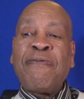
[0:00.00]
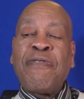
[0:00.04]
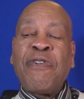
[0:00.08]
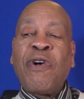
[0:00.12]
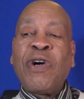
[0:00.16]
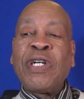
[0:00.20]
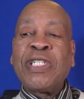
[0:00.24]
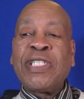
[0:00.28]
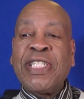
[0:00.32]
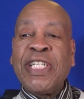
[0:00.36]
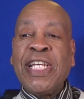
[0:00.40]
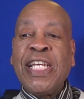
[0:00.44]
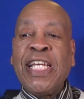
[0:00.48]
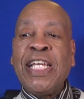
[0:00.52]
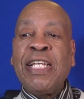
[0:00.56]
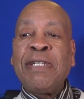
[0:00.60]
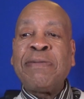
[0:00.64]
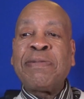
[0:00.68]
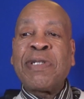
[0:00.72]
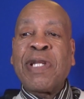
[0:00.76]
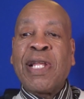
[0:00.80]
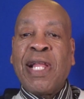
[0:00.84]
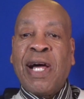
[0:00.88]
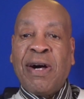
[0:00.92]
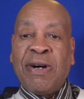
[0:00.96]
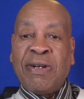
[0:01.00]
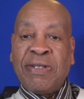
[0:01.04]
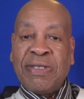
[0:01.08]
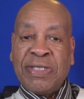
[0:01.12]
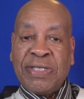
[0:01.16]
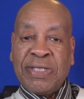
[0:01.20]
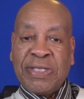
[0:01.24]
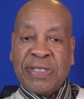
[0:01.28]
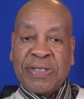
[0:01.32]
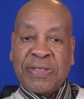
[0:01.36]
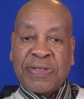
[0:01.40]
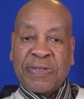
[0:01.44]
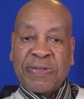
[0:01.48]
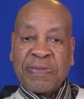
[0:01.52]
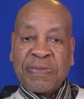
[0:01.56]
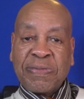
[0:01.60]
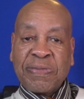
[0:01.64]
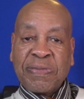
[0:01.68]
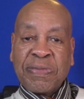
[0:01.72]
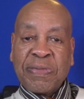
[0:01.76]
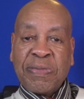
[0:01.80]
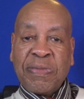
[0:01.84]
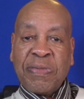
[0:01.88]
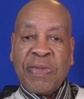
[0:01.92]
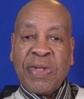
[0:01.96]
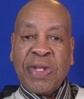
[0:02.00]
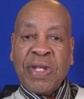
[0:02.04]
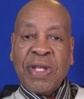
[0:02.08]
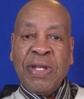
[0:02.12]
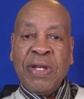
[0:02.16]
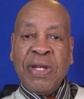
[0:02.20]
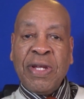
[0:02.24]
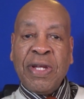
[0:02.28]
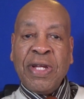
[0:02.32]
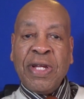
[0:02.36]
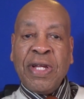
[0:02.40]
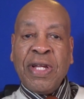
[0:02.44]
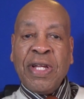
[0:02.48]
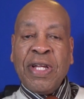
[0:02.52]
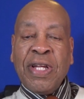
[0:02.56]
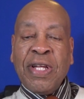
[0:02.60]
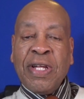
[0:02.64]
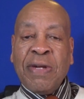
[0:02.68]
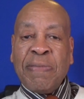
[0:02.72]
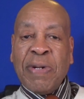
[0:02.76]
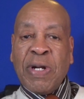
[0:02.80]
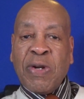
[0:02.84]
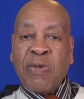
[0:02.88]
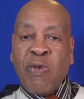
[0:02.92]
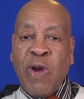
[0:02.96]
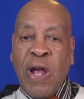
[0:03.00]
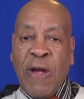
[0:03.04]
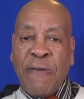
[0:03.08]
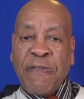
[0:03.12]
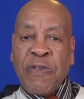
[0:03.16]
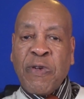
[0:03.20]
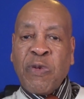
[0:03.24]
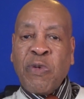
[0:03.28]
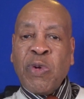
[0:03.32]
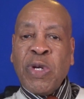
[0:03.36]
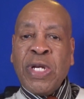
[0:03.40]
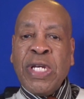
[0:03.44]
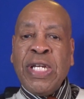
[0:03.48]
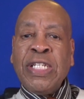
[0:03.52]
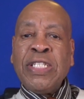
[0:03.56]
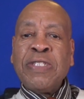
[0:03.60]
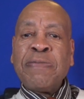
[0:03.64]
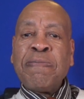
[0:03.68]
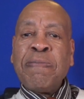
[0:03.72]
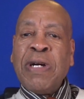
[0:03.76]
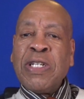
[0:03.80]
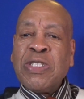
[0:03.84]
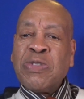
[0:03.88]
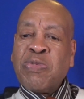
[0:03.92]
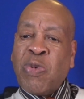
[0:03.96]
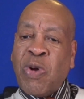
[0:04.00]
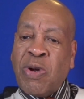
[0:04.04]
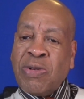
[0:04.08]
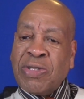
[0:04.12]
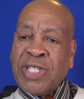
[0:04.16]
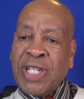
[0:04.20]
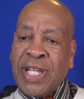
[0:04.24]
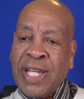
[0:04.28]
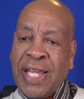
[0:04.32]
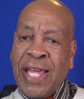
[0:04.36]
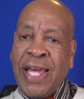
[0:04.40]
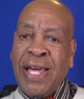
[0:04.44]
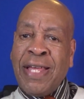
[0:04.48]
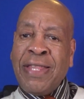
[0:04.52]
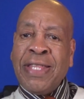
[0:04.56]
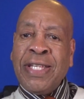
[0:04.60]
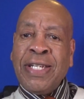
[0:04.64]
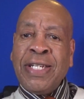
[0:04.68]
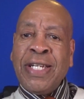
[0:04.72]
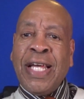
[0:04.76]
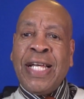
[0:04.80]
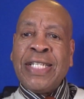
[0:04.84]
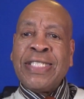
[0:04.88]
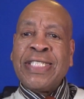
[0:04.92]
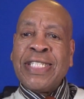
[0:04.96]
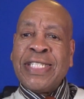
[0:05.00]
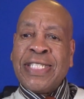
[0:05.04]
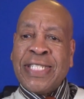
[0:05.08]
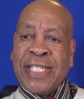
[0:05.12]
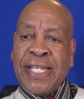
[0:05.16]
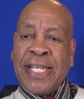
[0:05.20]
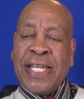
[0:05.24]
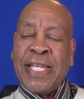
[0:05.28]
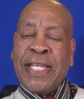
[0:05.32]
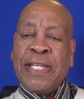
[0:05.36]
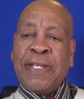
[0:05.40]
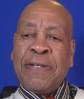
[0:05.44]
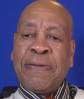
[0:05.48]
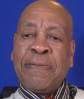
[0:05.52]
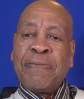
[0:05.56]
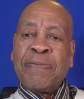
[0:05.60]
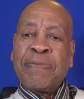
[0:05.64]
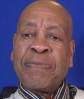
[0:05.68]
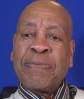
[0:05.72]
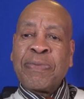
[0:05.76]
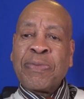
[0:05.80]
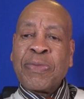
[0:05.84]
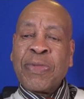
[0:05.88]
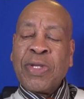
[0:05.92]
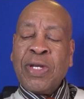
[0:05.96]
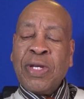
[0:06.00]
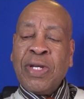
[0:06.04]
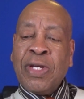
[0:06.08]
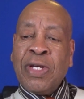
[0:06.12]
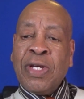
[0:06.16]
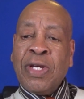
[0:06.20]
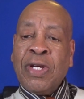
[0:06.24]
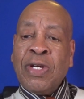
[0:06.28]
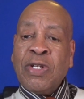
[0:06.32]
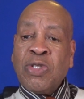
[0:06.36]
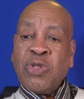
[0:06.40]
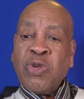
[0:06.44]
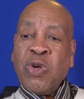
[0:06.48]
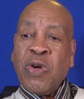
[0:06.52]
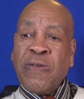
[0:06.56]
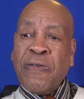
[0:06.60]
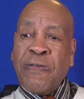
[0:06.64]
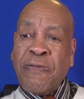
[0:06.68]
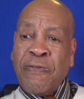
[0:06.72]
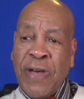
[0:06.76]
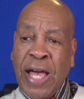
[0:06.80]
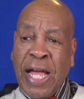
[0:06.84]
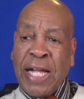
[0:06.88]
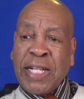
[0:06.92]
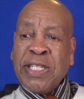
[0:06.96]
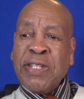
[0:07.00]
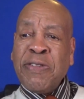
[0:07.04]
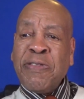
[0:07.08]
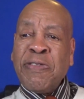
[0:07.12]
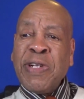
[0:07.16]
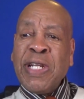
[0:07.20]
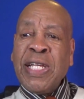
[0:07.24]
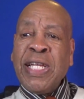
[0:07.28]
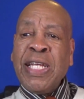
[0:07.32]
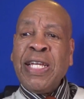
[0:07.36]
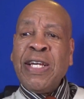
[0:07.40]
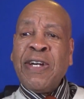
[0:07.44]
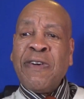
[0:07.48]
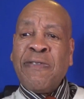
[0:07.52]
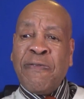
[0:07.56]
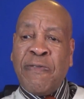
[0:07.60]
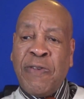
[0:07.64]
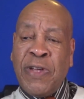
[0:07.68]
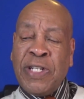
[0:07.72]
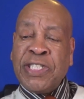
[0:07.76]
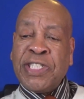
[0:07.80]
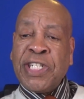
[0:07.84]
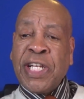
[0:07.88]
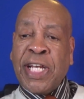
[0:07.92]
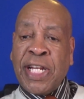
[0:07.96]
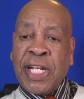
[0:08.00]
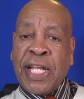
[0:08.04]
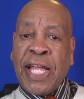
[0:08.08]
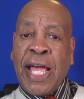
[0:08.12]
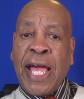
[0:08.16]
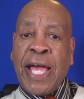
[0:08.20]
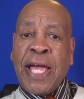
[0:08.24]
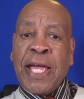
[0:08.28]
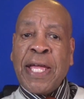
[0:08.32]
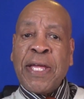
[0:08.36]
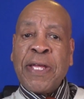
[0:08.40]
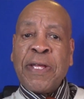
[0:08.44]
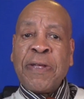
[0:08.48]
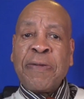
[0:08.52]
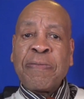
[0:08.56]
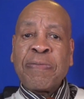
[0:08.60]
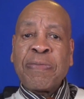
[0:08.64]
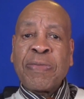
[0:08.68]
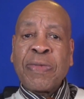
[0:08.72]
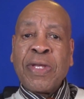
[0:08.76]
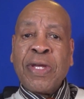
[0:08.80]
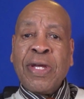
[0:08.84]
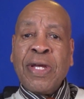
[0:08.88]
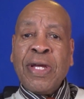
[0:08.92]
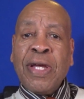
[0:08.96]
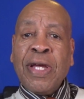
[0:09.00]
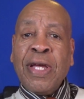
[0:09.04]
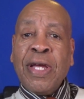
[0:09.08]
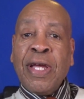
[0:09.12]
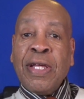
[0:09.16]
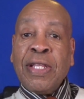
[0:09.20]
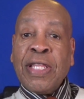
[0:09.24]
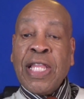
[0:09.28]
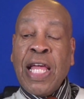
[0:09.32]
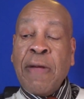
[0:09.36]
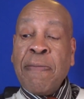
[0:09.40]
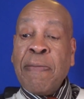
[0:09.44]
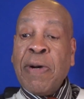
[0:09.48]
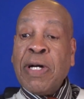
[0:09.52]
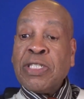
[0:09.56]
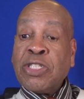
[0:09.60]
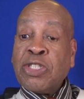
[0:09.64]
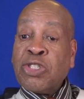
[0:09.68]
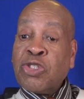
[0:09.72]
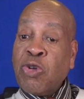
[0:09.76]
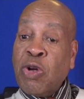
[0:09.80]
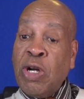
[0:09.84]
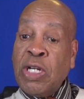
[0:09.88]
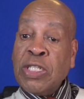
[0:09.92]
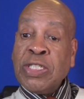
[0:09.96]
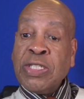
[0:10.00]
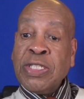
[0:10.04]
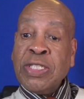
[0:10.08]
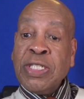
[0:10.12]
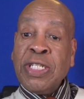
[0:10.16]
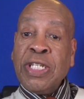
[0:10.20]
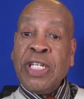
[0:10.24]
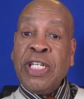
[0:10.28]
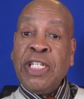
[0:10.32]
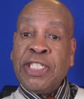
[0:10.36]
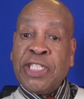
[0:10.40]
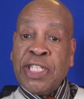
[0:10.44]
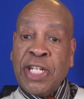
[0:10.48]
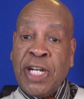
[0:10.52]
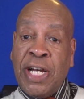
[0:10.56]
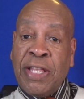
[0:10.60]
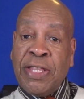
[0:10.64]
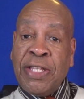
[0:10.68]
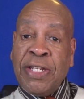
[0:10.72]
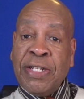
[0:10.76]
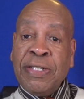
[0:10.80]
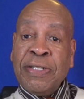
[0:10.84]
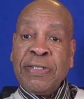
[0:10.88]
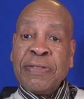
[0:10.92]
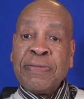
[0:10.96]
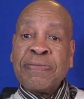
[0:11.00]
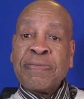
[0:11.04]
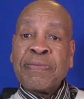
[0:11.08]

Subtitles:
for a team's loss. But referees must work together as a team to effectively officiate a game. They must trust each other